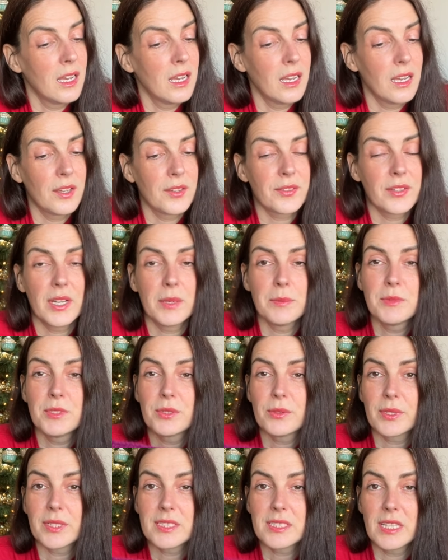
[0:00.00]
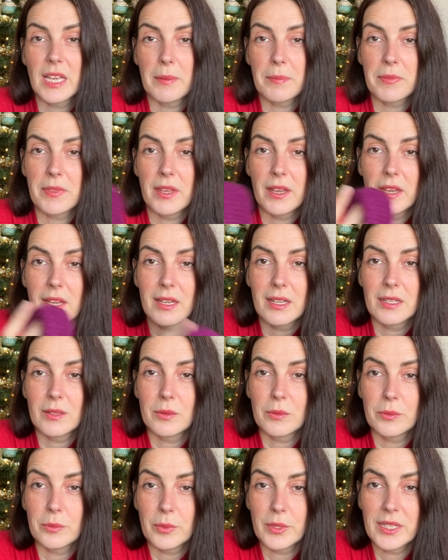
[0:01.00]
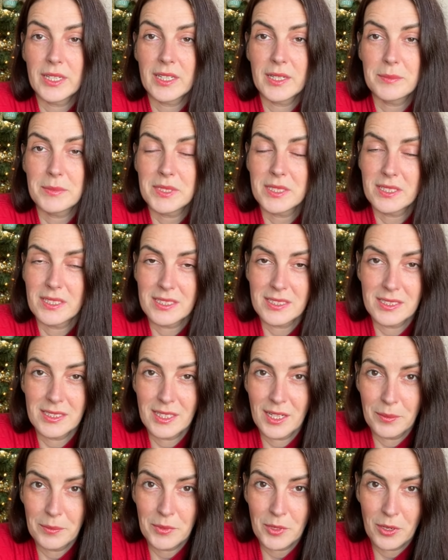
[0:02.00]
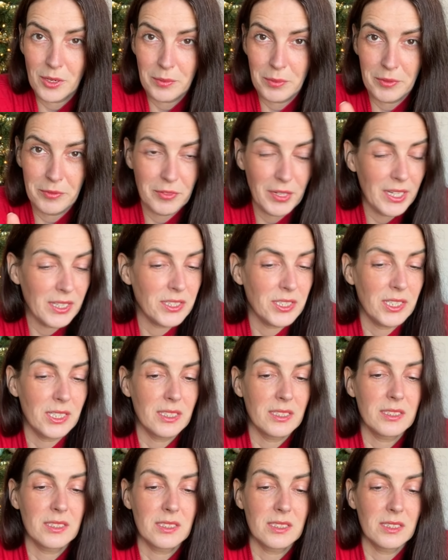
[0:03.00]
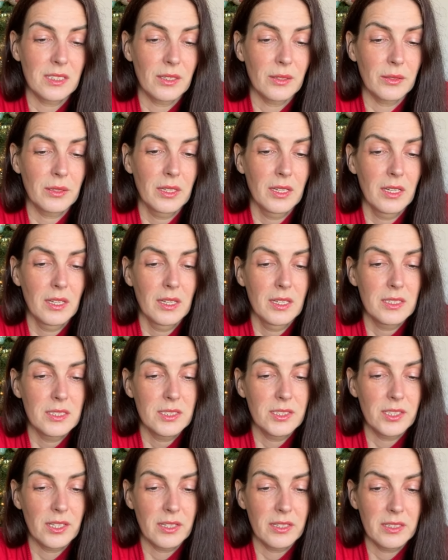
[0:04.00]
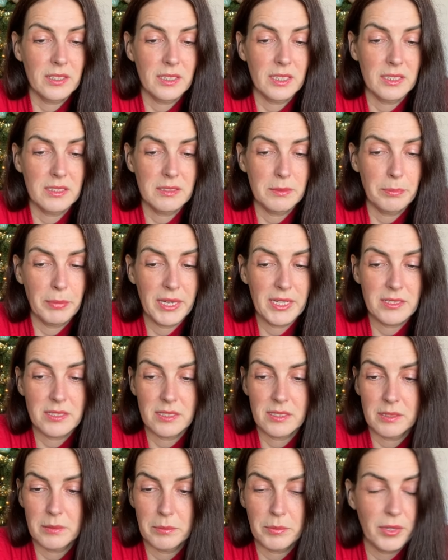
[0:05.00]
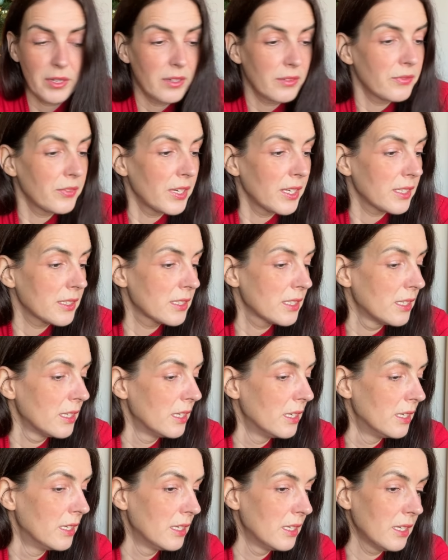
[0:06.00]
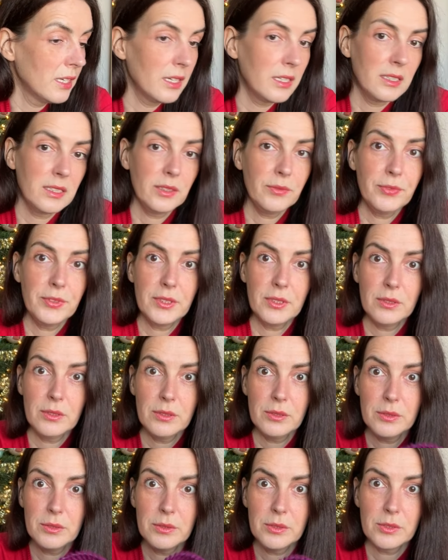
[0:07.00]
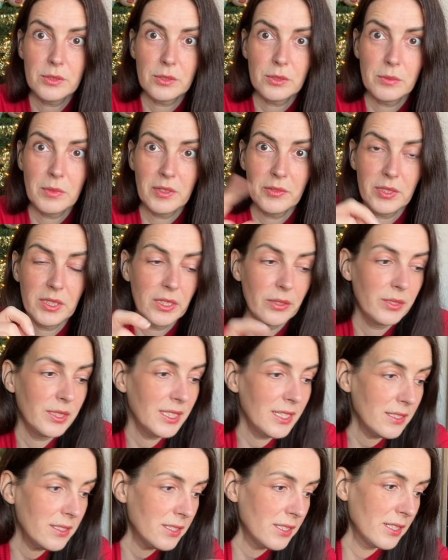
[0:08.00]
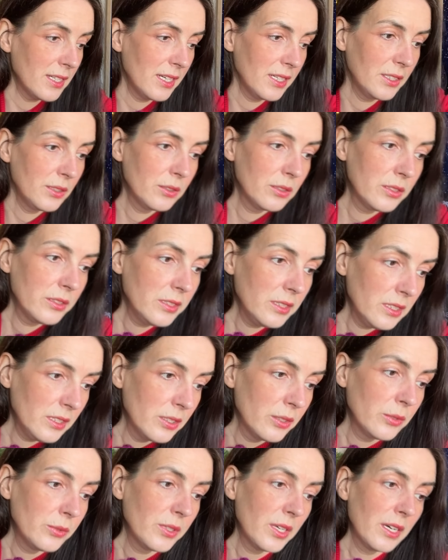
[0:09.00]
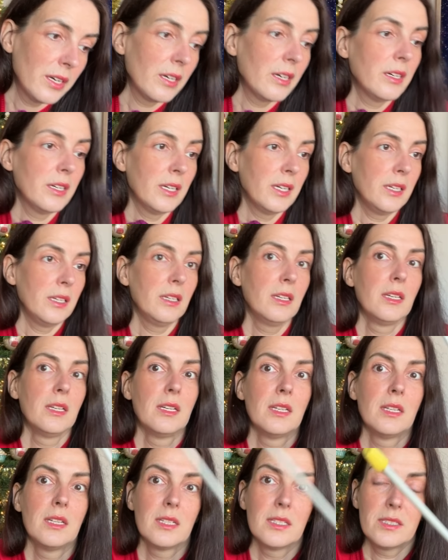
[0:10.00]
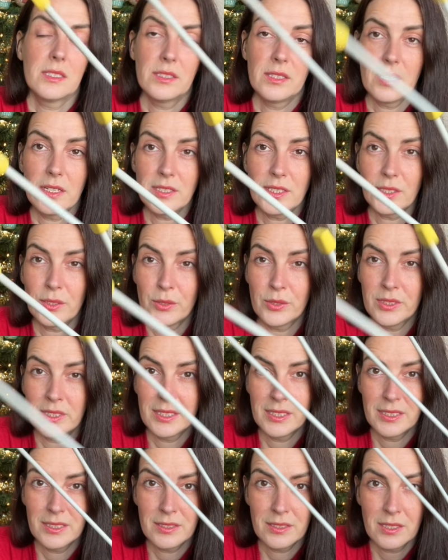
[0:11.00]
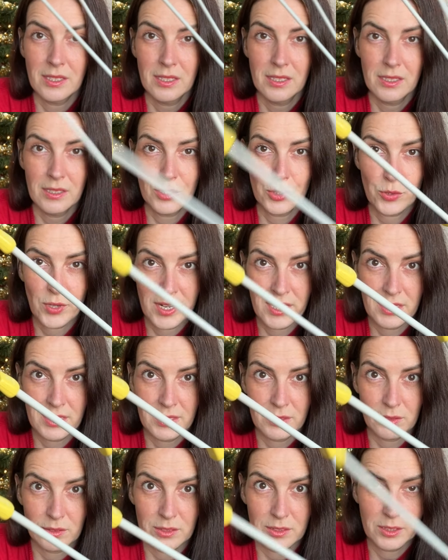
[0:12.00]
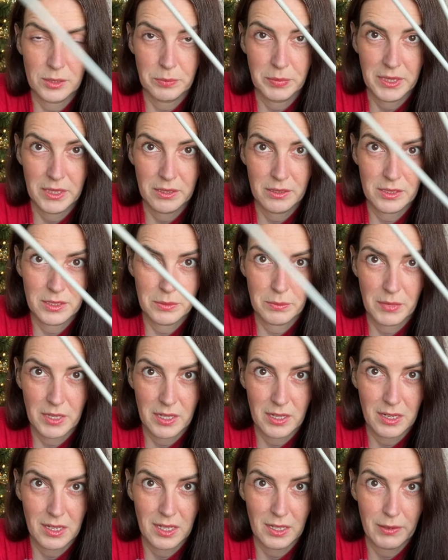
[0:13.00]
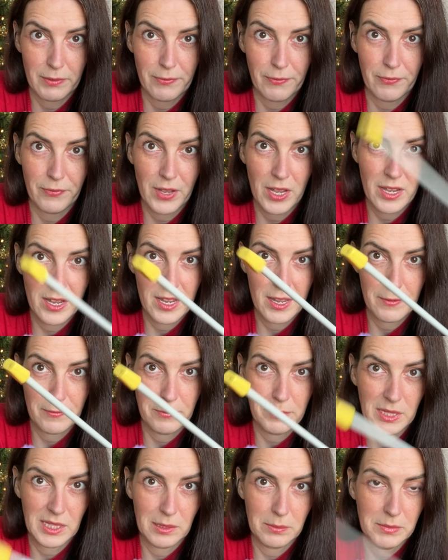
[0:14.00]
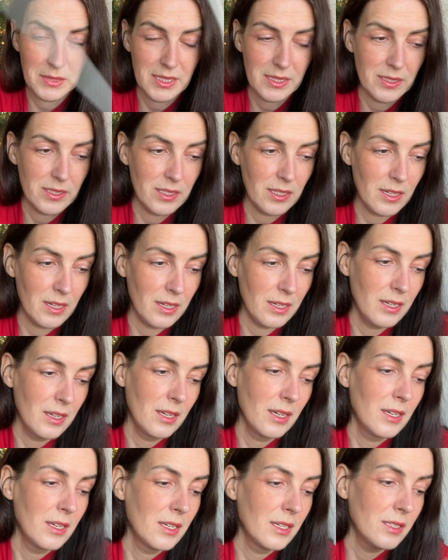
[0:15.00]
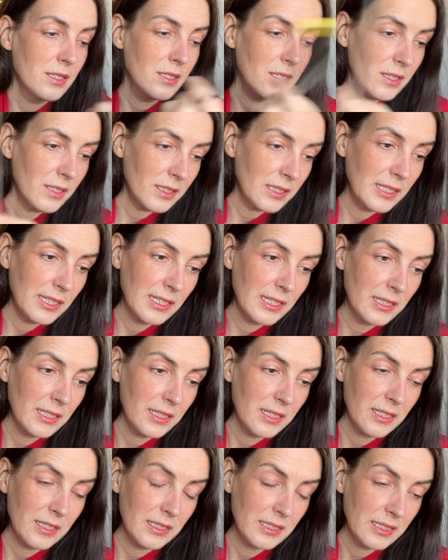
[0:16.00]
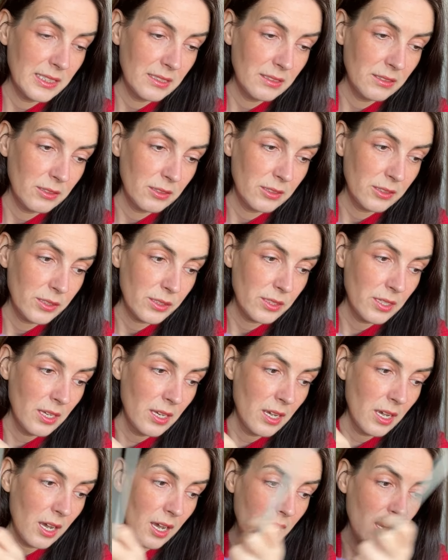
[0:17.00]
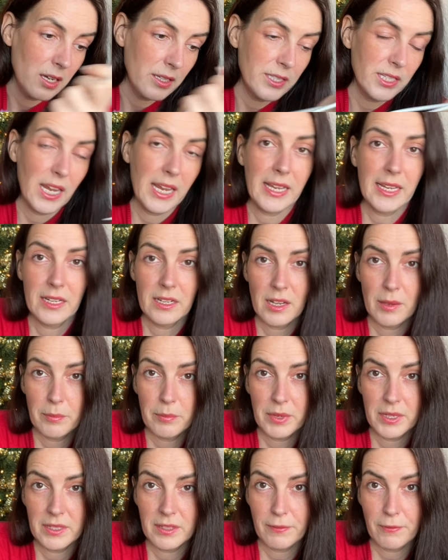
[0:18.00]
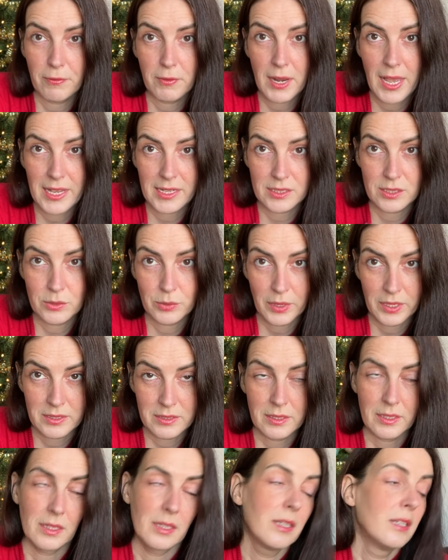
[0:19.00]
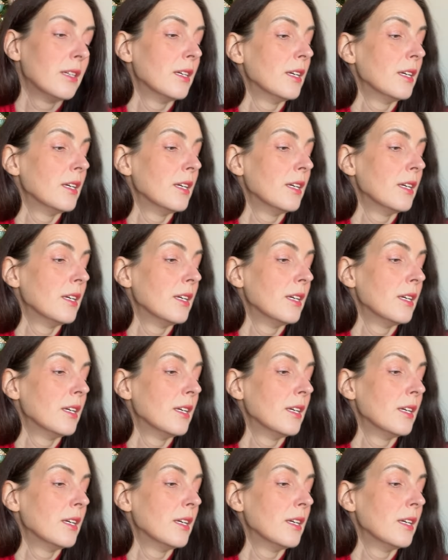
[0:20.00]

I've come to accept that when it comes to knitting, I'm not a perfectionist. So done is better than perfect. If you saw my video yesterday, you'll know that I started on these straight needles because my 5mm circular needles are taken up by the flax sweater.